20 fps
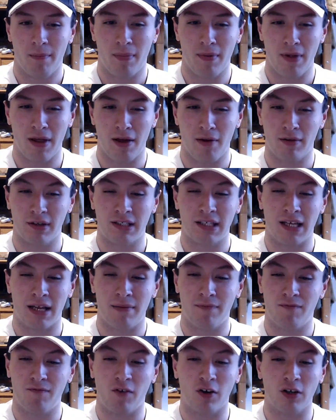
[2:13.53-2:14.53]
It was,
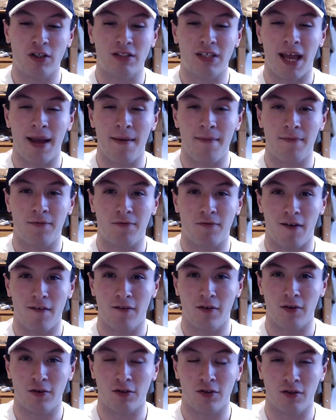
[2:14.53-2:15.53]
again, first game,
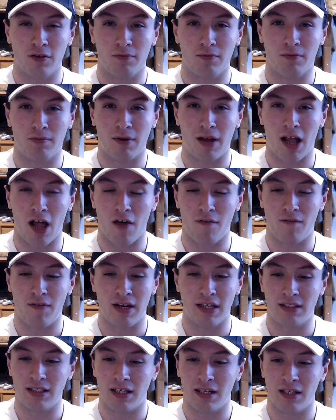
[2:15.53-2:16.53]
Revolution getting off
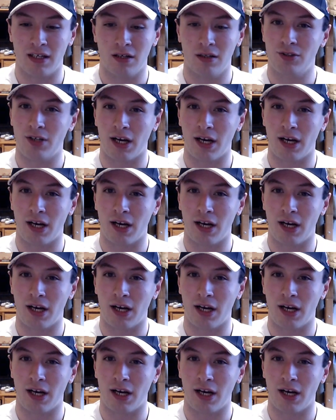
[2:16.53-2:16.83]
innocent.